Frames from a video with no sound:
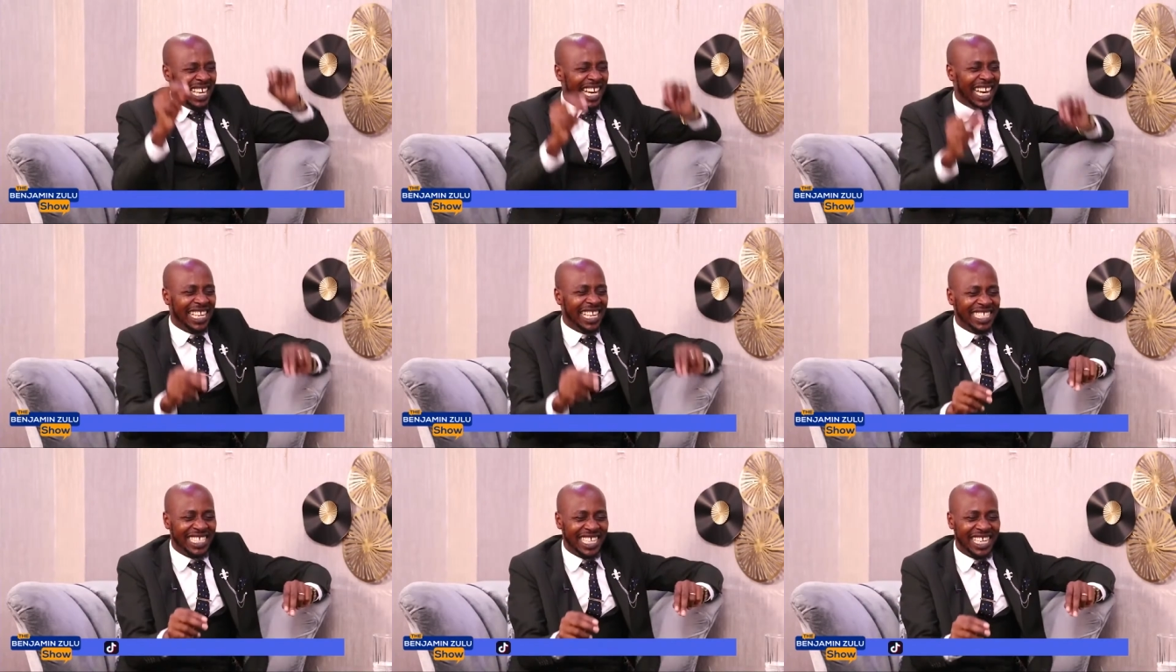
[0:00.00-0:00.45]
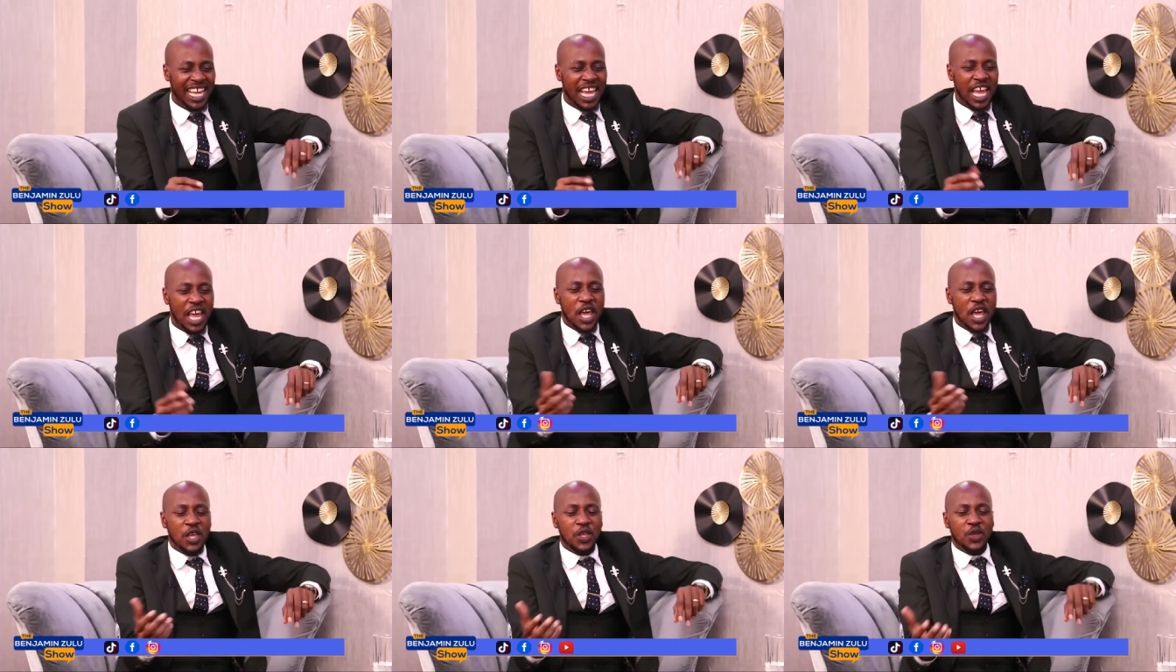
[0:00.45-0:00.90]
that,
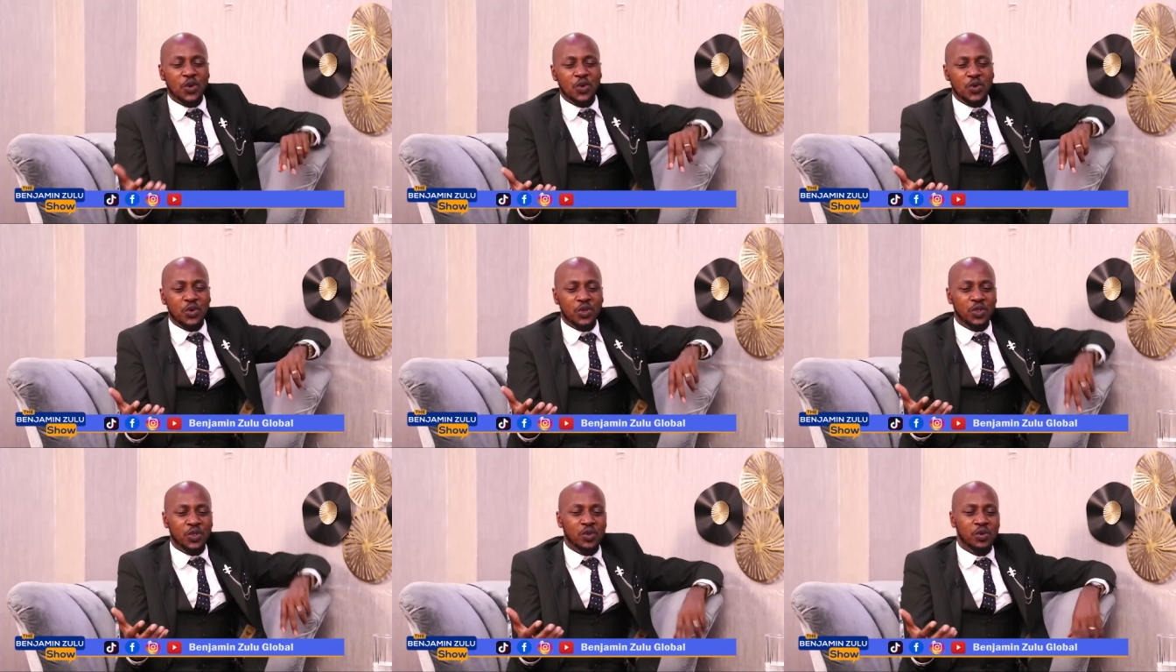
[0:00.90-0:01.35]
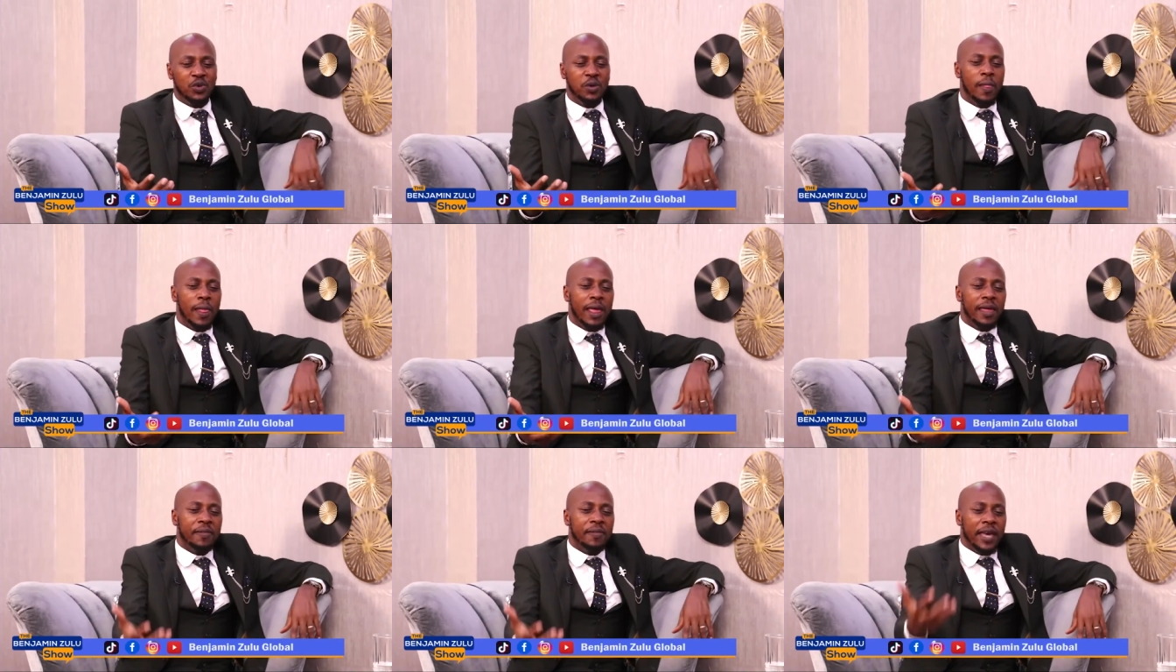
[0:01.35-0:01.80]
you do
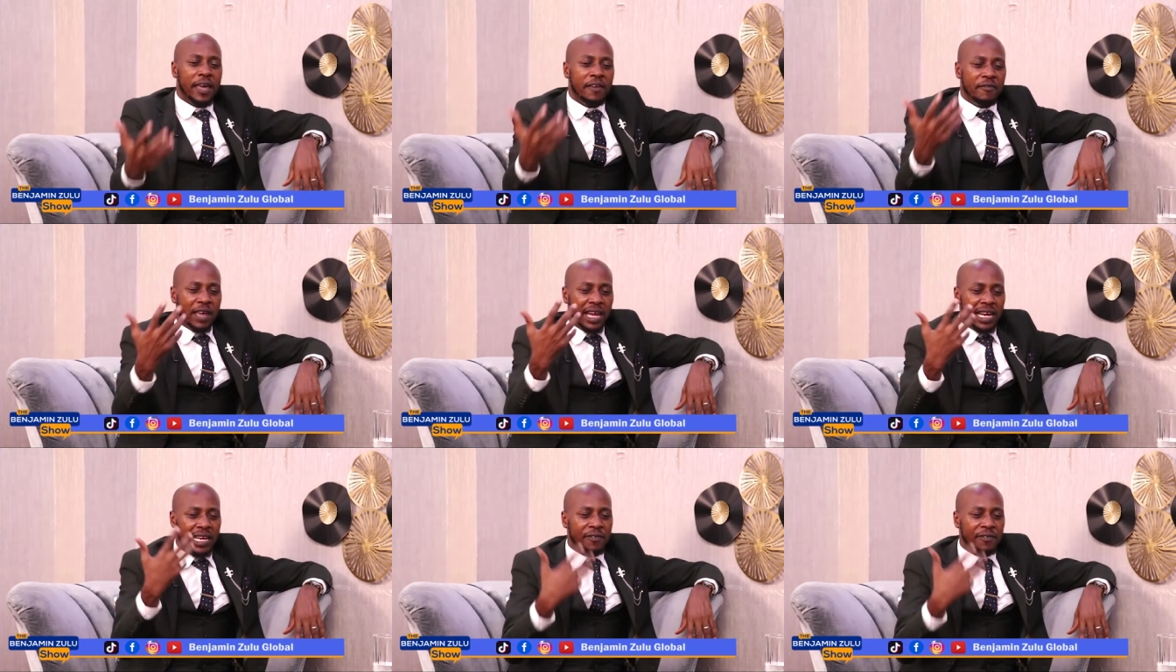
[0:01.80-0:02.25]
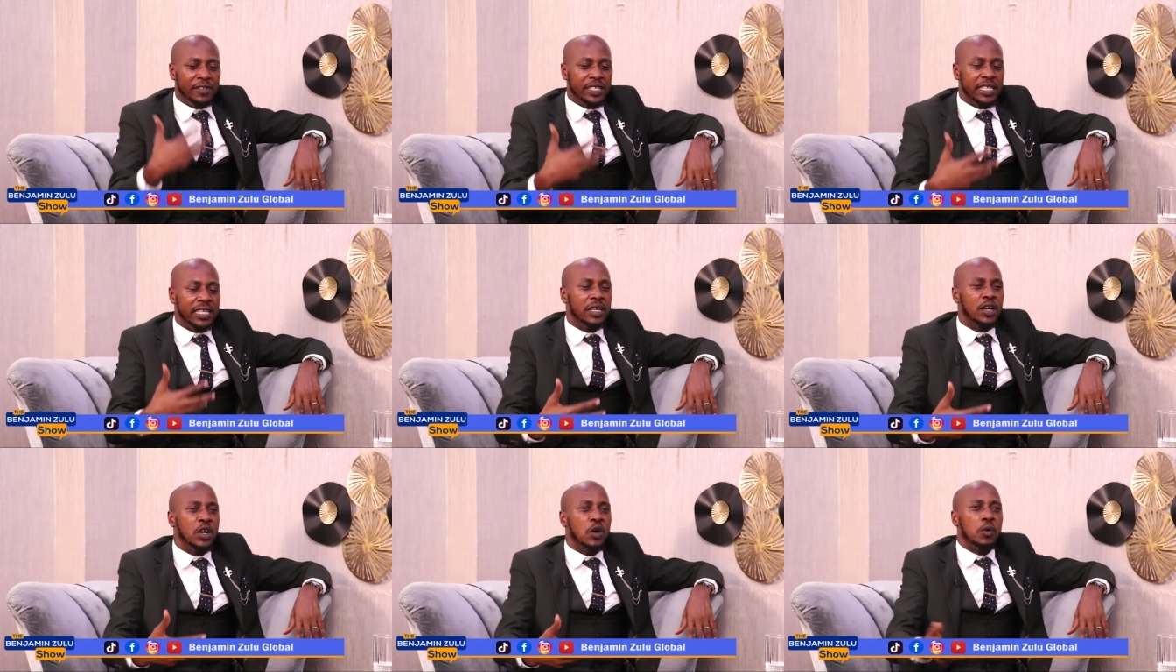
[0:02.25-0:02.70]
the heavier
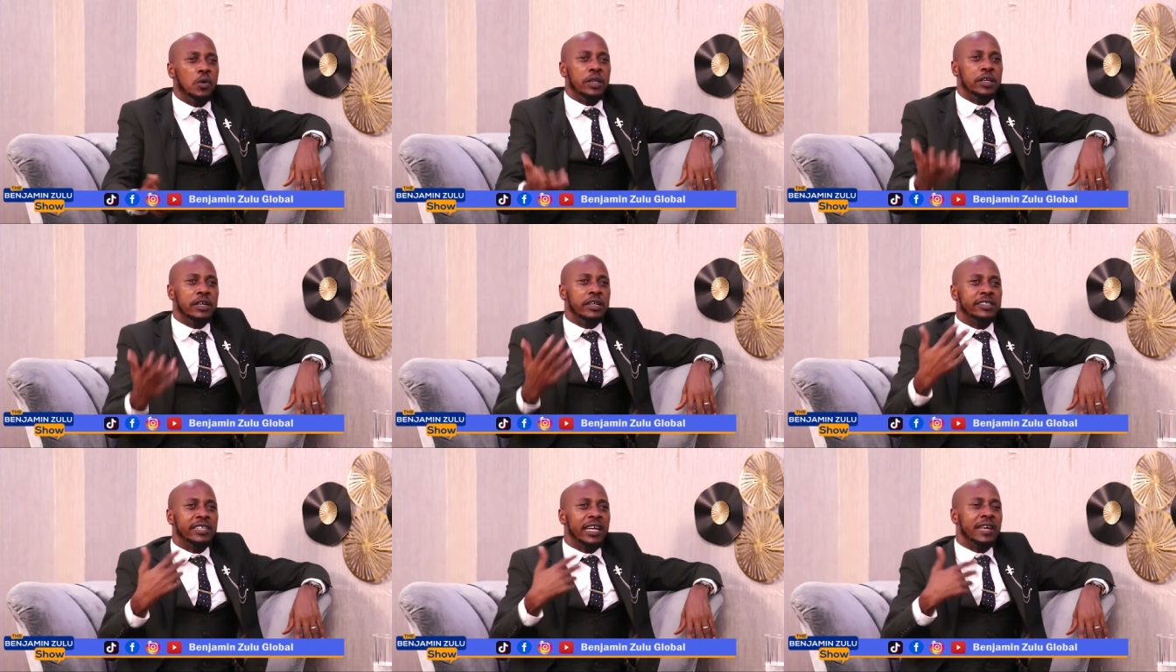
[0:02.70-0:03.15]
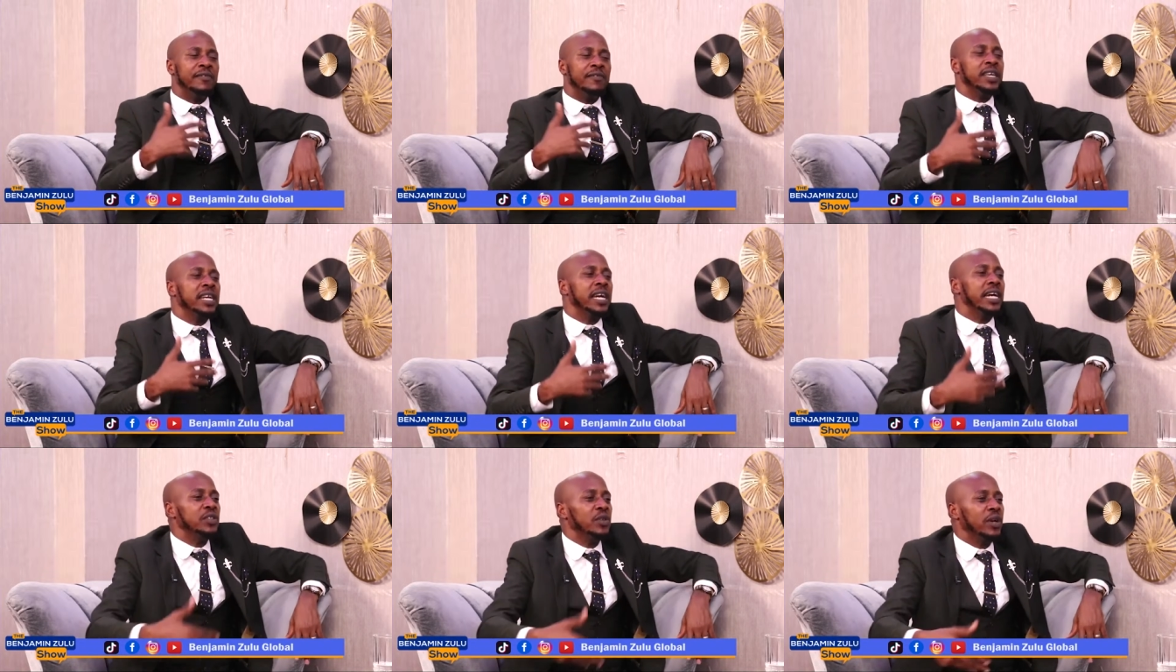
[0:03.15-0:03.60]
lifting when you're
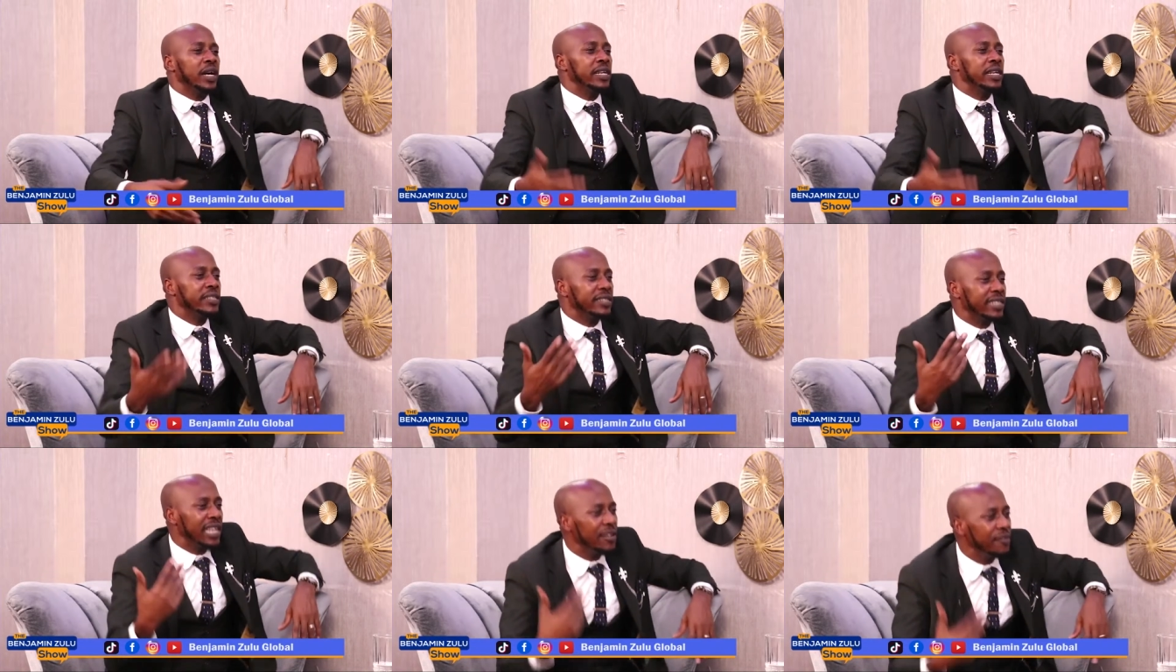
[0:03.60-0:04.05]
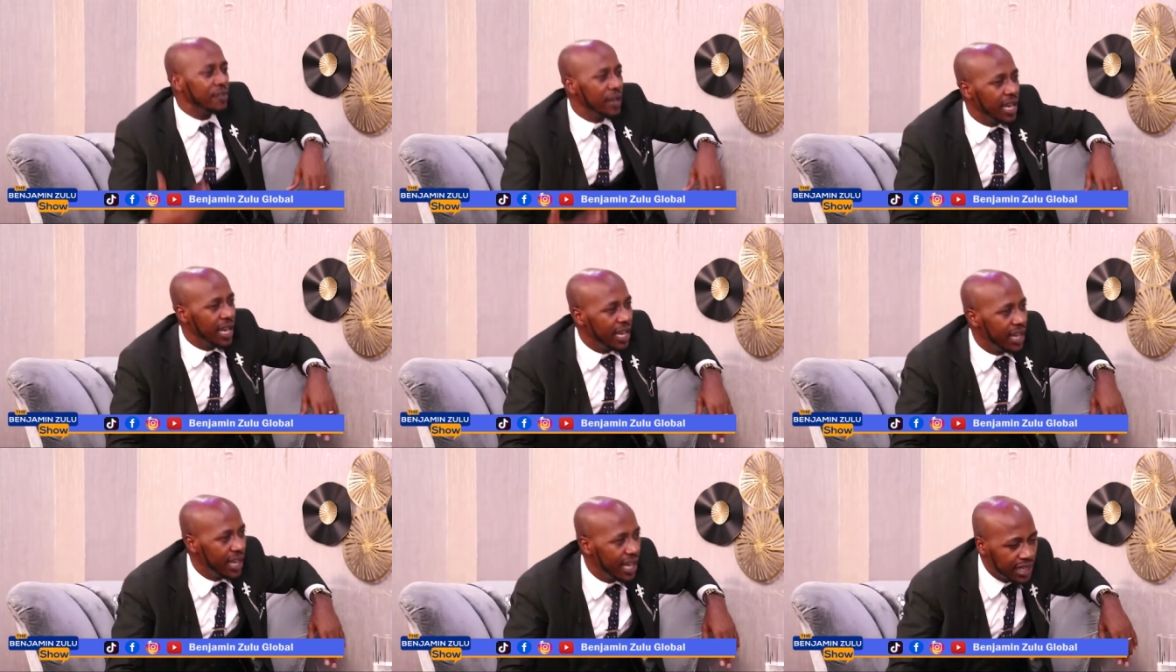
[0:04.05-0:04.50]
driving and you can drive
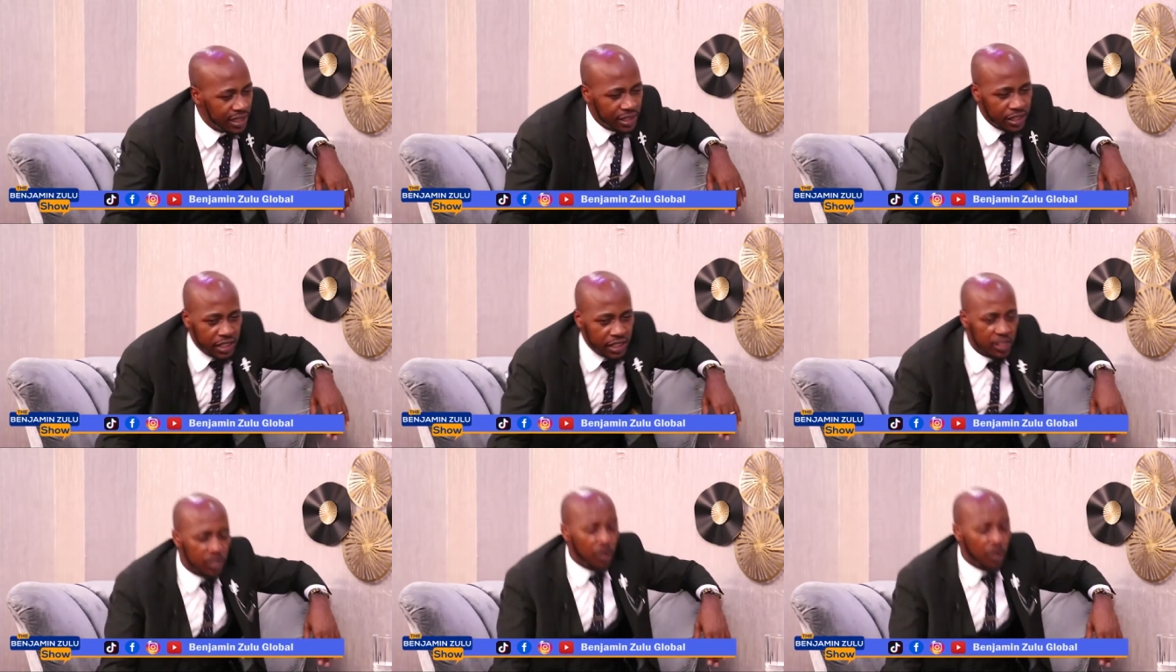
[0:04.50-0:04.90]
her and she's